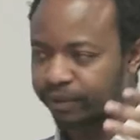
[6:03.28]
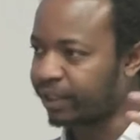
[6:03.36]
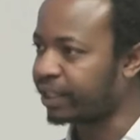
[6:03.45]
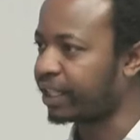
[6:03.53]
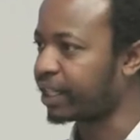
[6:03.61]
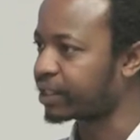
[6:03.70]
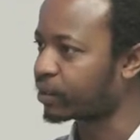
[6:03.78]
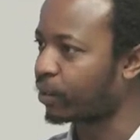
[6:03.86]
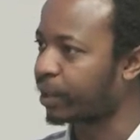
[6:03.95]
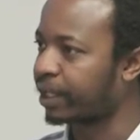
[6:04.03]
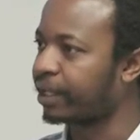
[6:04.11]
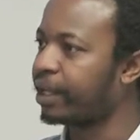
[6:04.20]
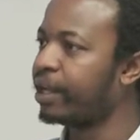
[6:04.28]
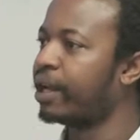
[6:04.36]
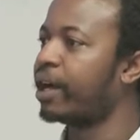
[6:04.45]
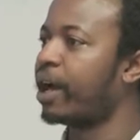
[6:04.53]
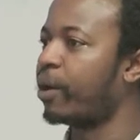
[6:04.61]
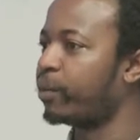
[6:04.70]
in the next quarter?
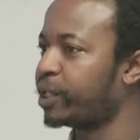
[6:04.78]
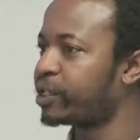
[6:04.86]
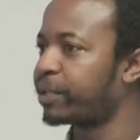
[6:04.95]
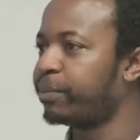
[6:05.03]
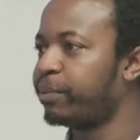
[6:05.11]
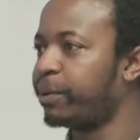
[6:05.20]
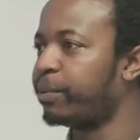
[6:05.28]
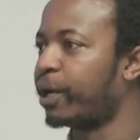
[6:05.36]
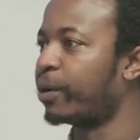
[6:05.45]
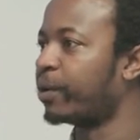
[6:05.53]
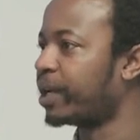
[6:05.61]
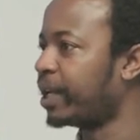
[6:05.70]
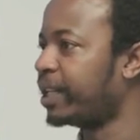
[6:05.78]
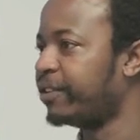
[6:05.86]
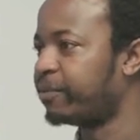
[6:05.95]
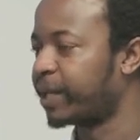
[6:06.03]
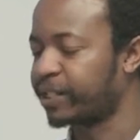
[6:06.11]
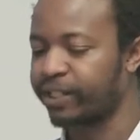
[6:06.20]
Uh, which people are going to leave
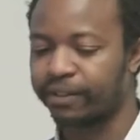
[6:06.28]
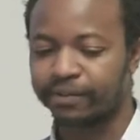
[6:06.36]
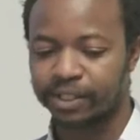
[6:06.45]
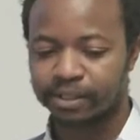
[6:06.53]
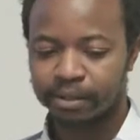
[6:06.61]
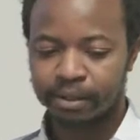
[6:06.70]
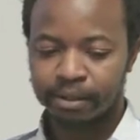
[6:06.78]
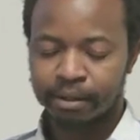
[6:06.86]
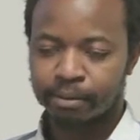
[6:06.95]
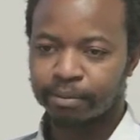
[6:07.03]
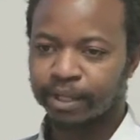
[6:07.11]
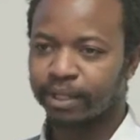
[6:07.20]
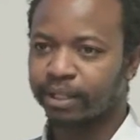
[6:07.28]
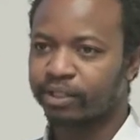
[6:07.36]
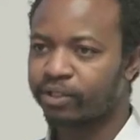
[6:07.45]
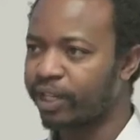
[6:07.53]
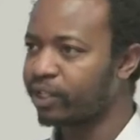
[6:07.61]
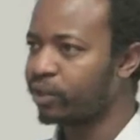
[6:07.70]
my service? But then
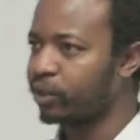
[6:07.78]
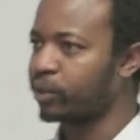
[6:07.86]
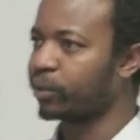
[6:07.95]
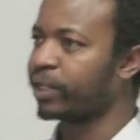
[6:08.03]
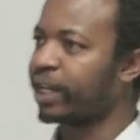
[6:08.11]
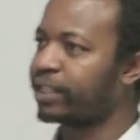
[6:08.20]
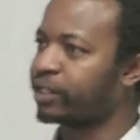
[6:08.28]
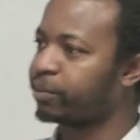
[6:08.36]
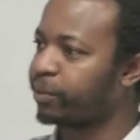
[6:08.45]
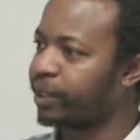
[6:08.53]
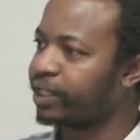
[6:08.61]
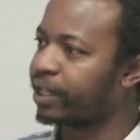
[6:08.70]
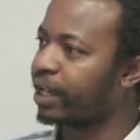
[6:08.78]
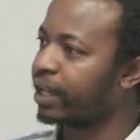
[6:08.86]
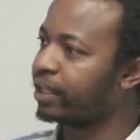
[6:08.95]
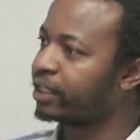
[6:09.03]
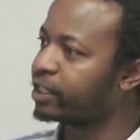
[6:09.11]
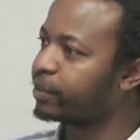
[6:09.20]
trying to do that is pretty
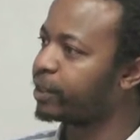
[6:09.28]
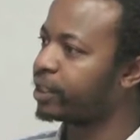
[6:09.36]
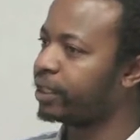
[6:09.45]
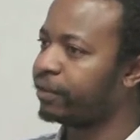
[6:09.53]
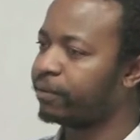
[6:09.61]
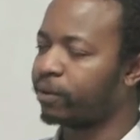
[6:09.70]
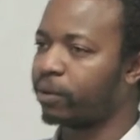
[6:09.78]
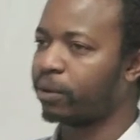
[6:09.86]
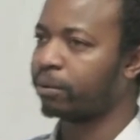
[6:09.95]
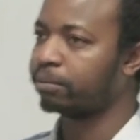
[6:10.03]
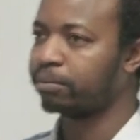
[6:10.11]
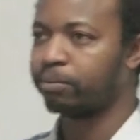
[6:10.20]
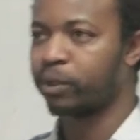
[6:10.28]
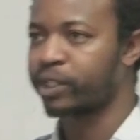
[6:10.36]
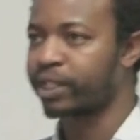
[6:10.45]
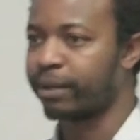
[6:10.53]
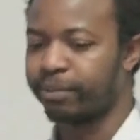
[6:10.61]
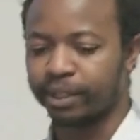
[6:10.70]
hard, especially for most
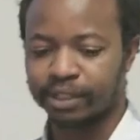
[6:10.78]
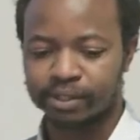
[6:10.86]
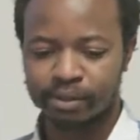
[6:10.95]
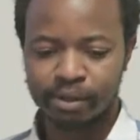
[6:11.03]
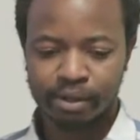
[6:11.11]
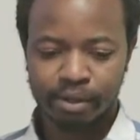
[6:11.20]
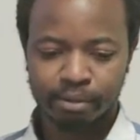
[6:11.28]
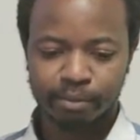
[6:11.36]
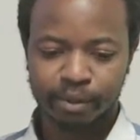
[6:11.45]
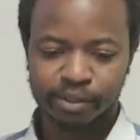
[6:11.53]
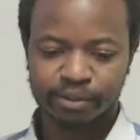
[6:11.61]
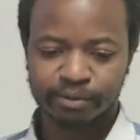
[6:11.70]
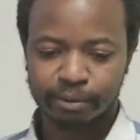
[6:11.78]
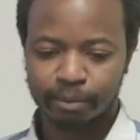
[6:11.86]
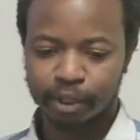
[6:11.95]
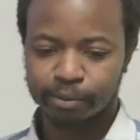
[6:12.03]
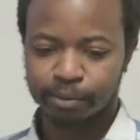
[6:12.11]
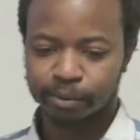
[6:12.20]
companies, because of uh,
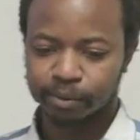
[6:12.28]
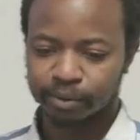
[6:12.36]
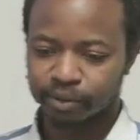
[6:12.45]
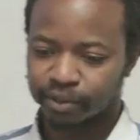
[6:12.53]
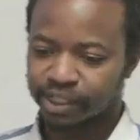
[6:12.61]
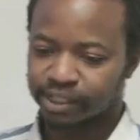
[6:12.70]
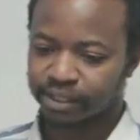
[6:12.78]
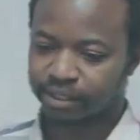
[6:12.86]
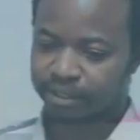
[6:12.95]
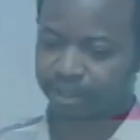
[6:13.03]
multiple reasons.